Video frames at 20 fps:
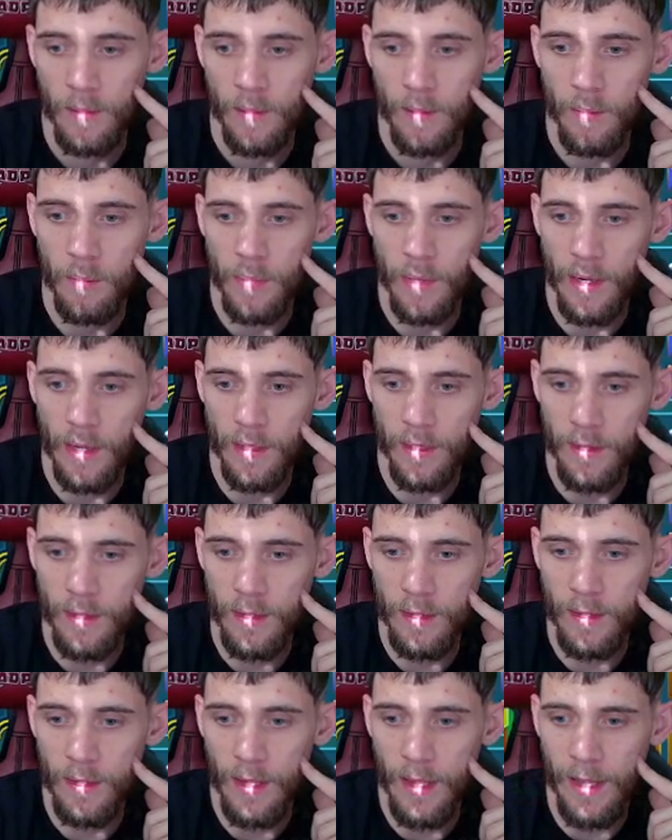But I think
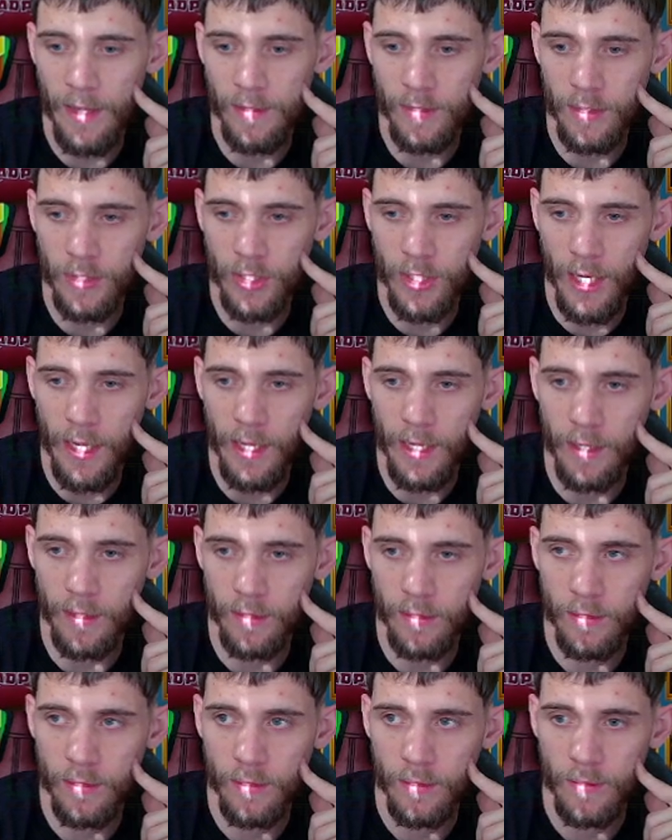he has a
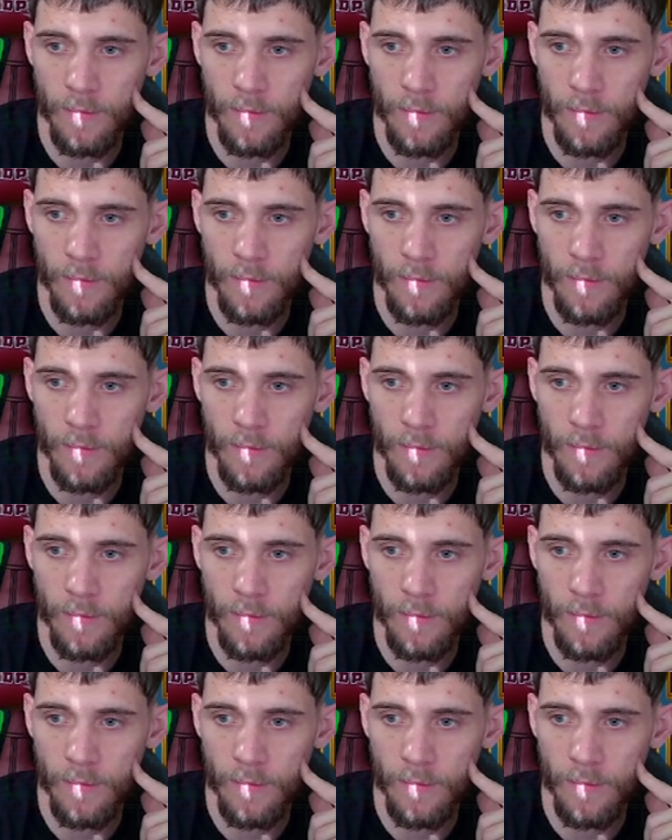chance.